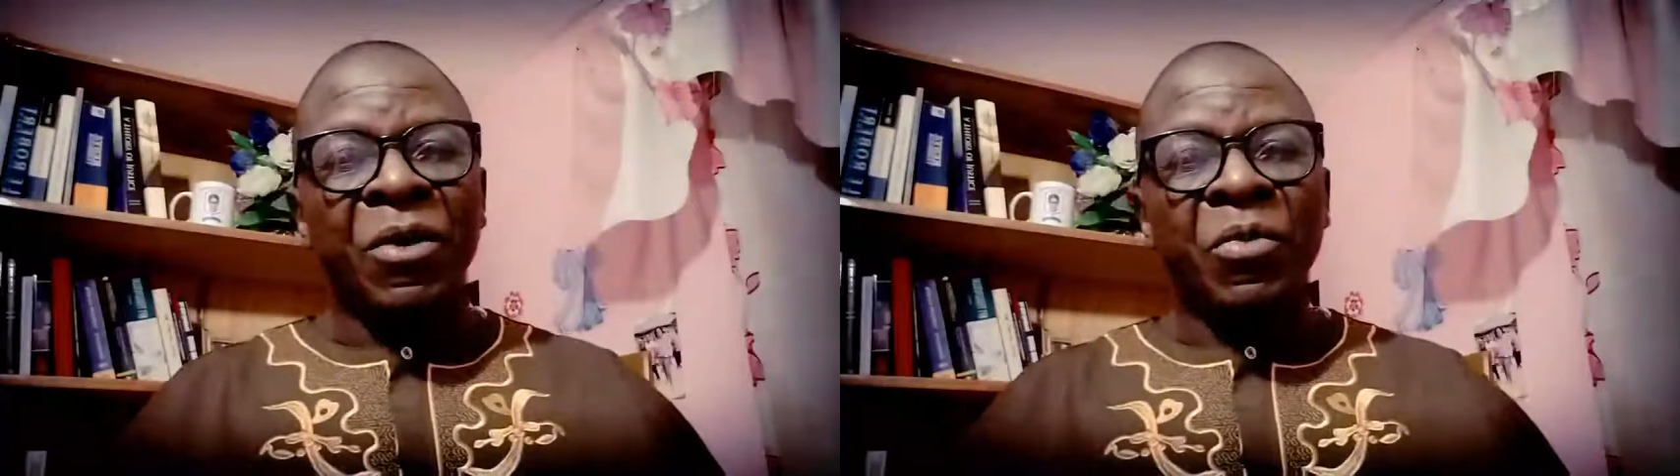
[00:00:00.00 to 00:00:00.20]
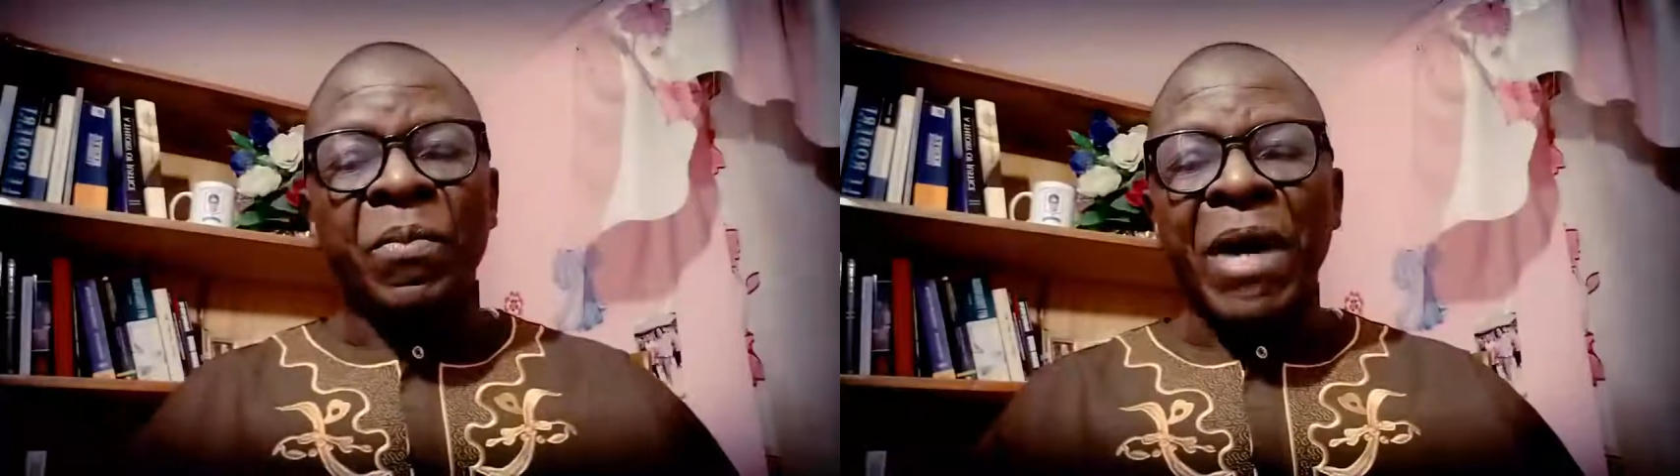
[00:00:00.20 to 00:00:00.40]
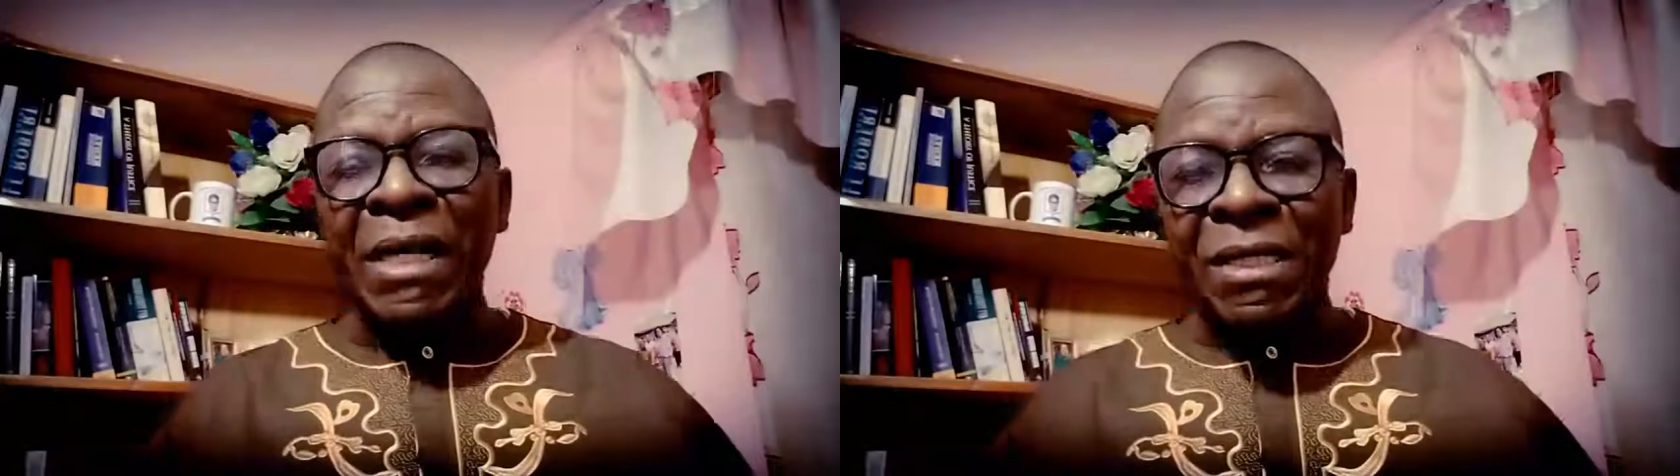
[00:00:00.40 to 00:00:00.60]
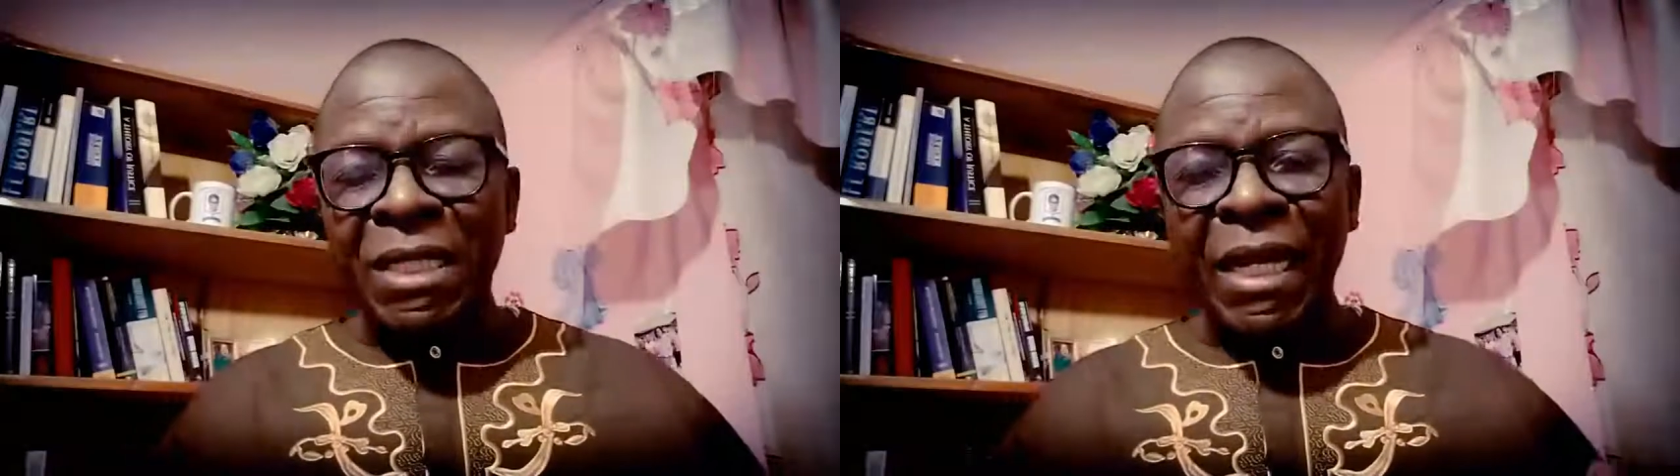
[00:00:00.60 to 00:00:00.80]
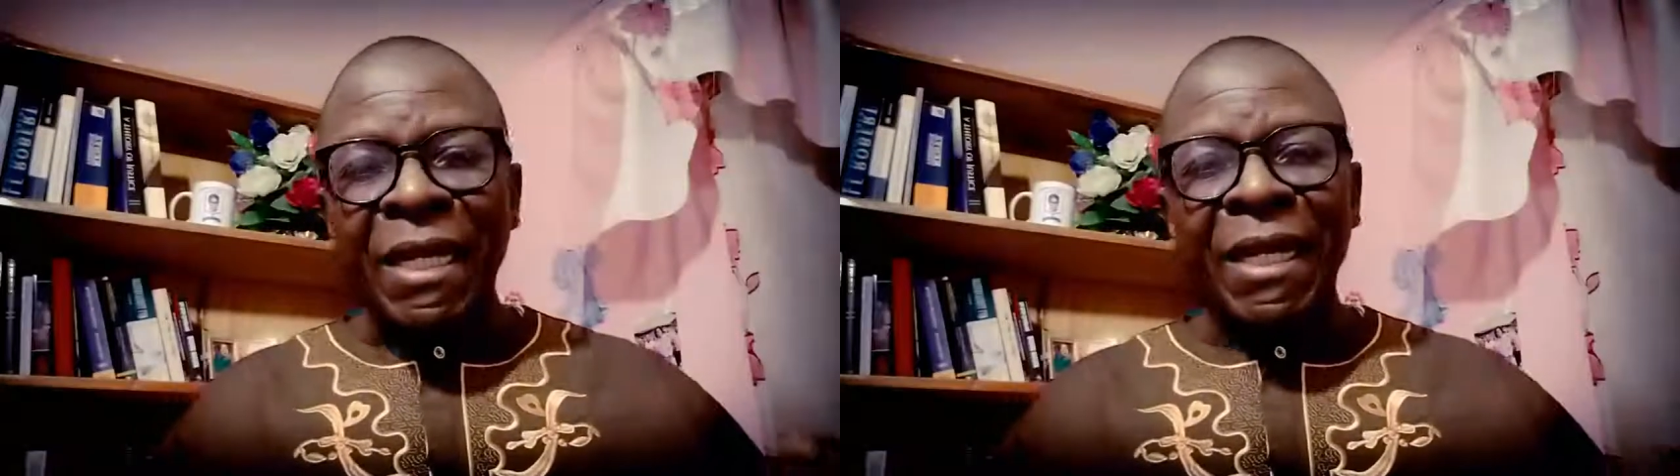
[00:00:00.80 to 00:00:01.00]
by
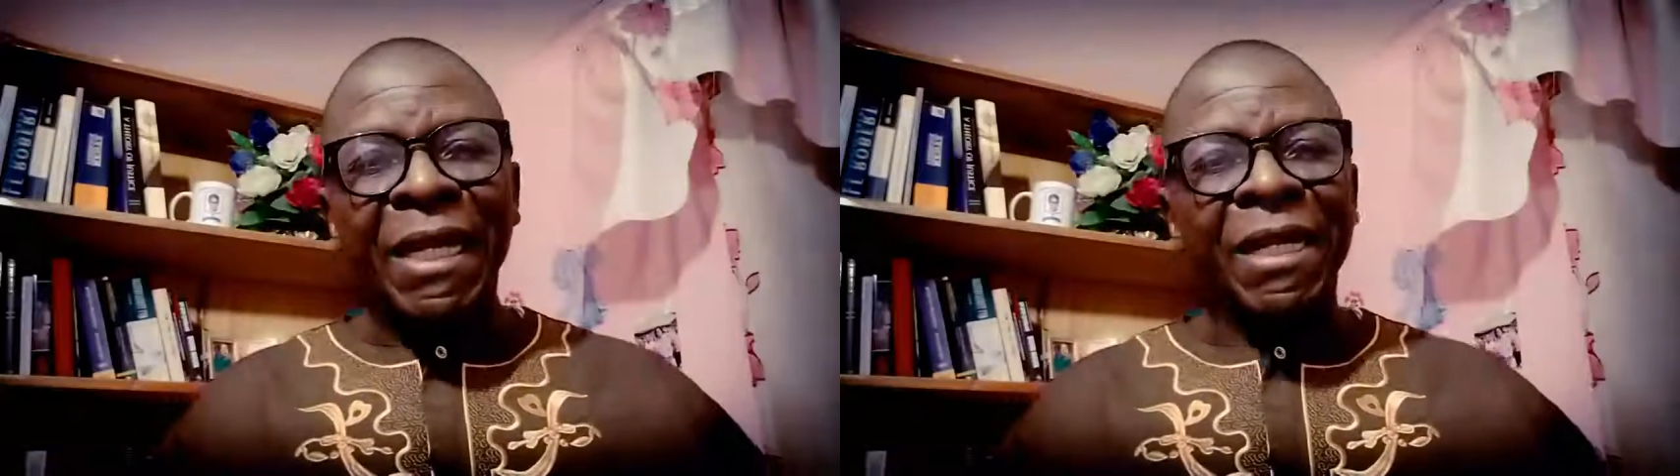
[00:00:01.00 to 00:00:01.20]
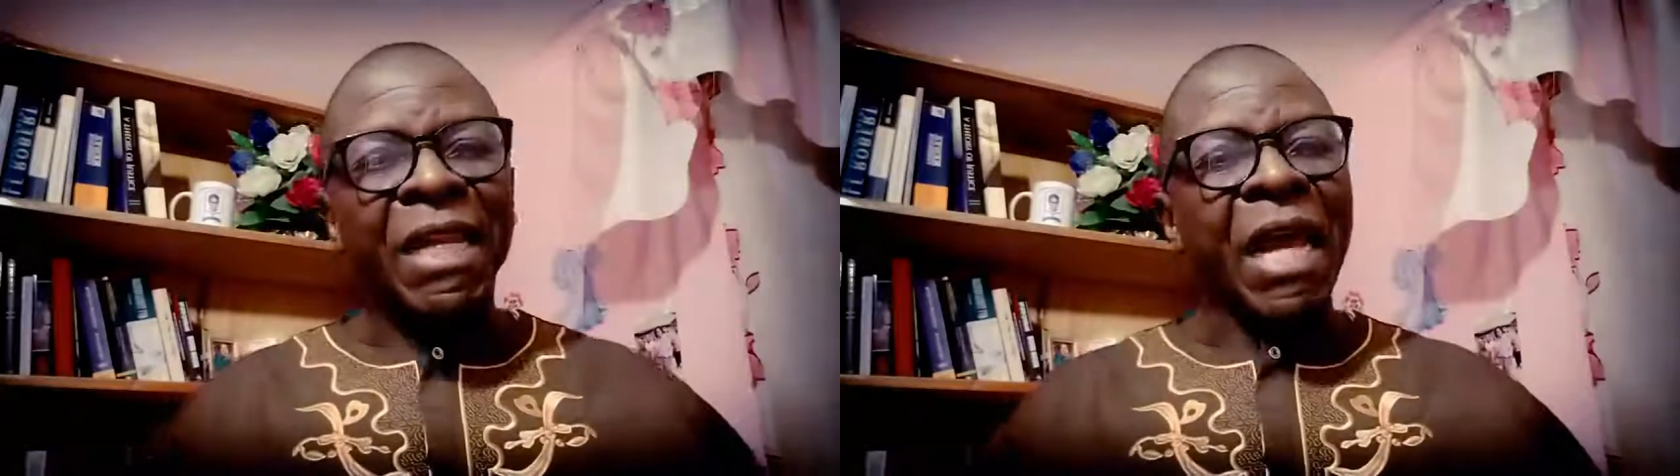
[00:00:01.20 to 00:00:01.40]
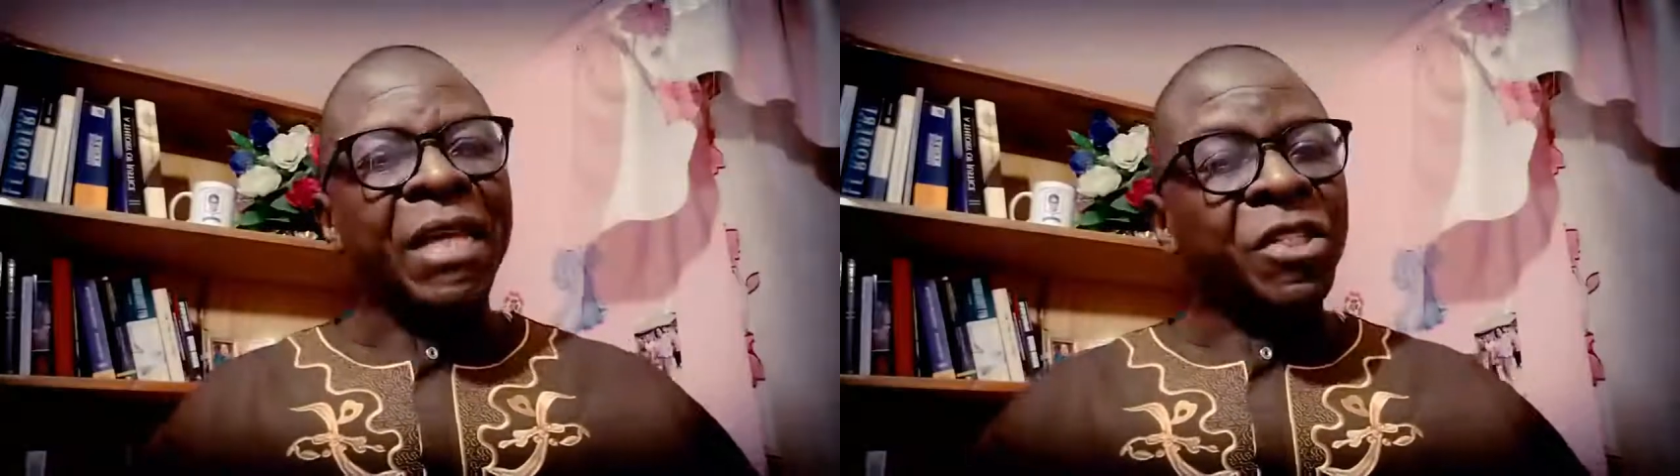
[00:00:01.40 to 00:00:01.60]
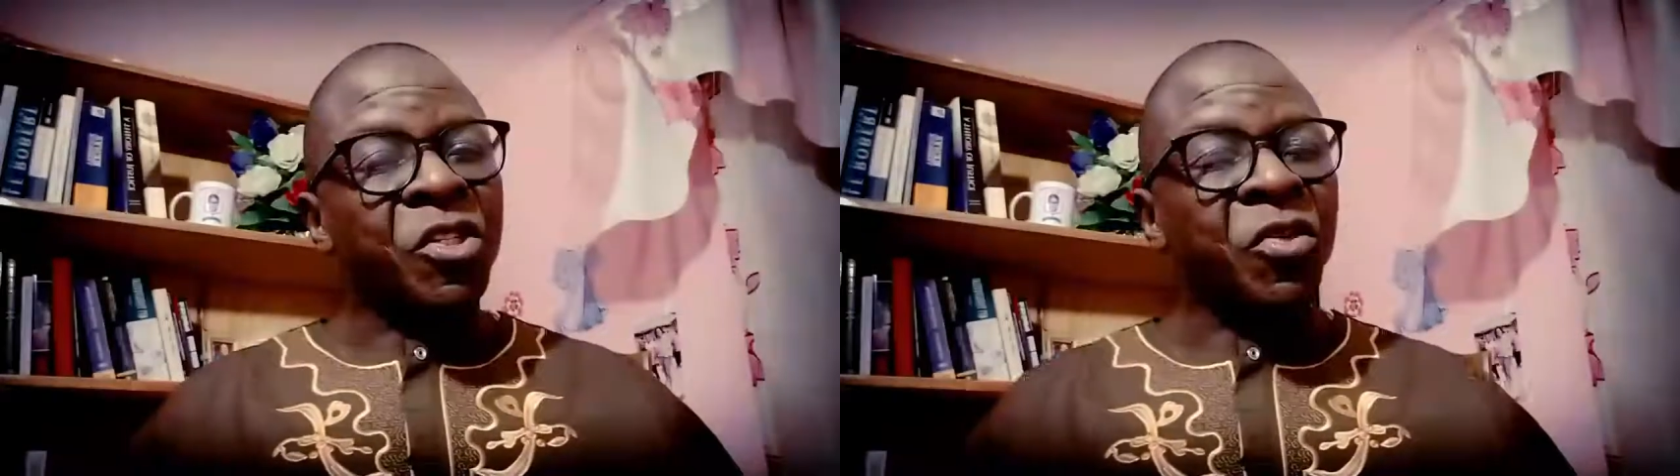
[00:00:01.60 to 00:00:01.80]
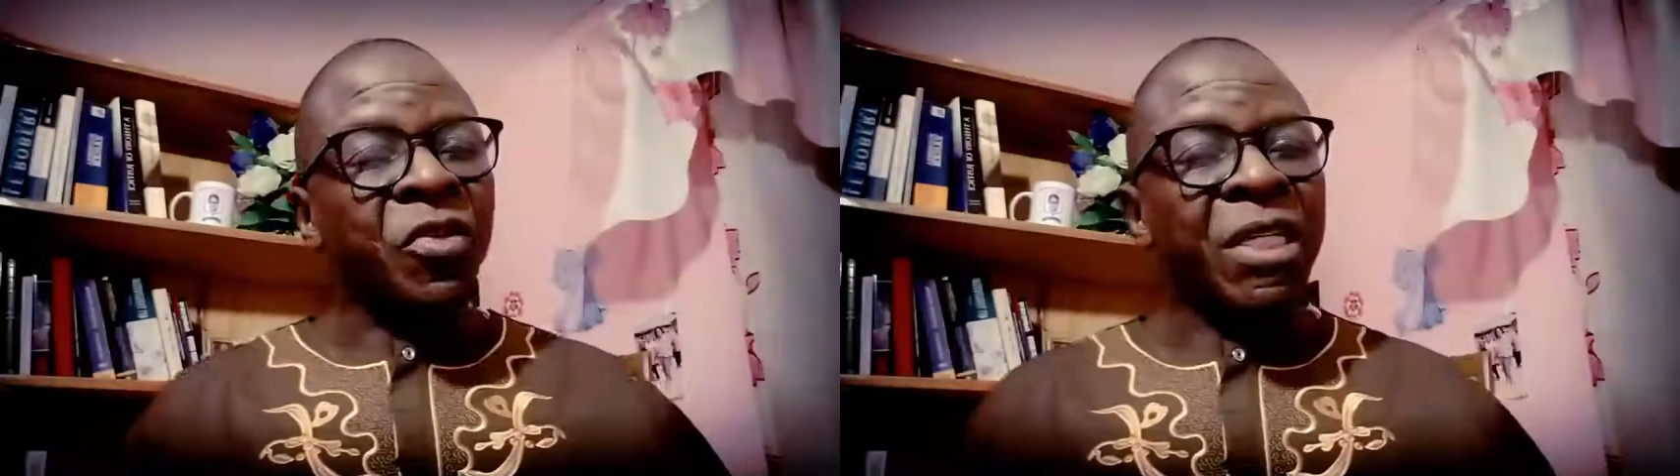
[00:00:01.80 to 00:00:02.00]
telling nice
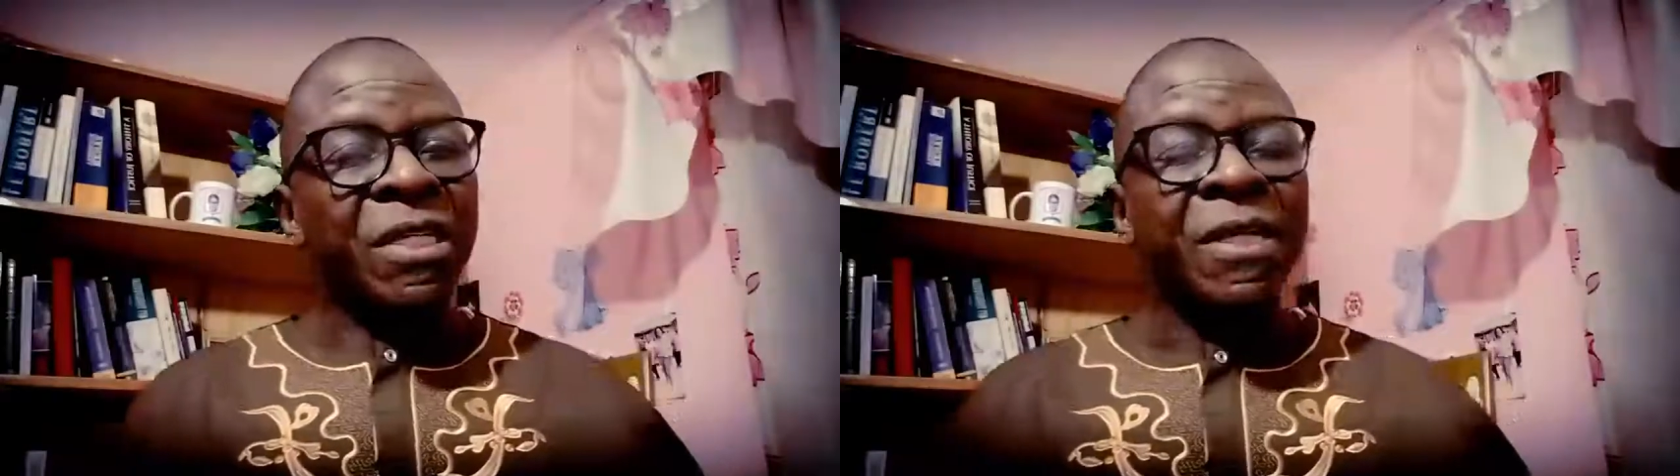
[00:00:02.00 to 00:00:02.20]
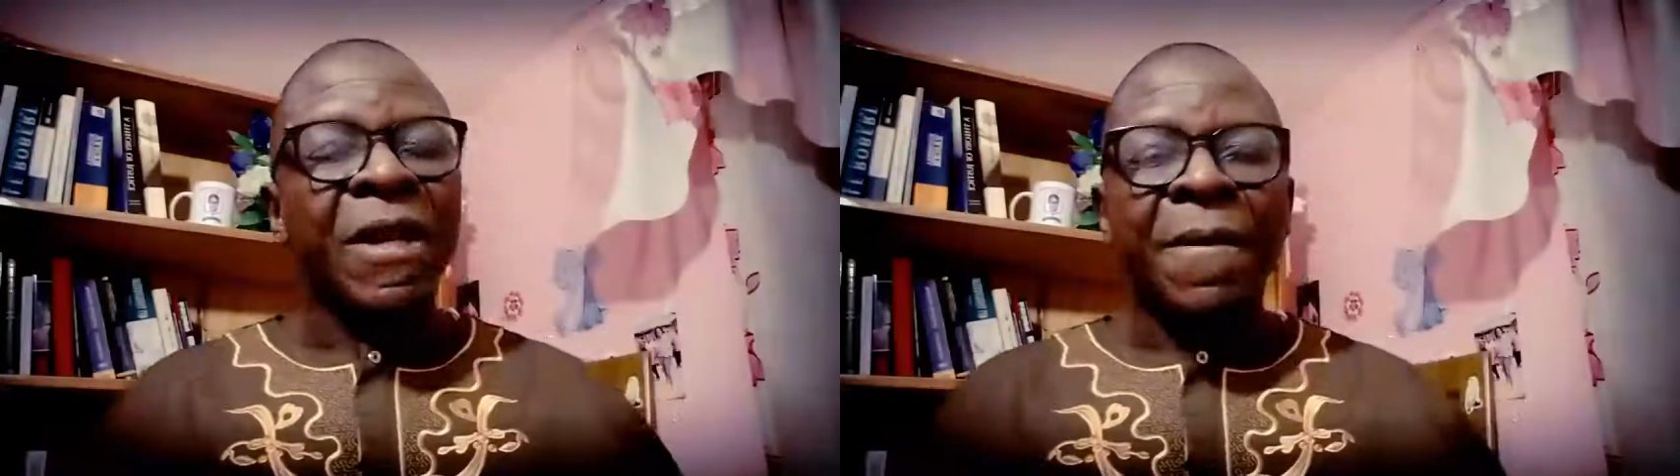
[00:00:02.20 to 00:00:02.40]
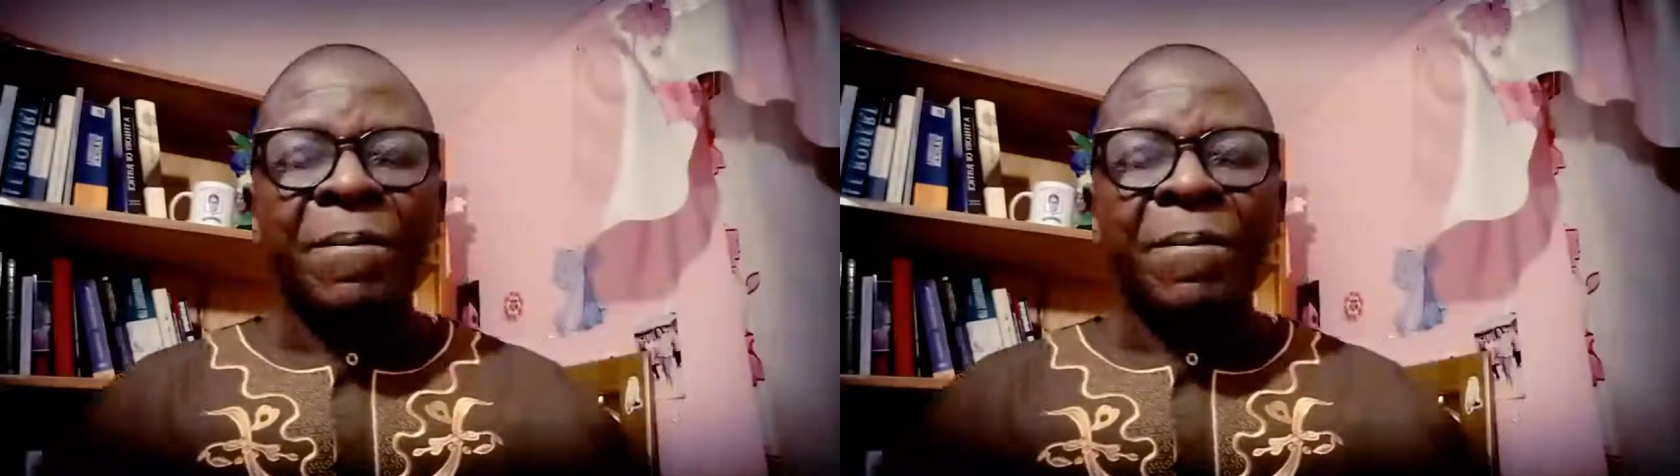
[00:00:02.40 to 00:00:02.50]
stories,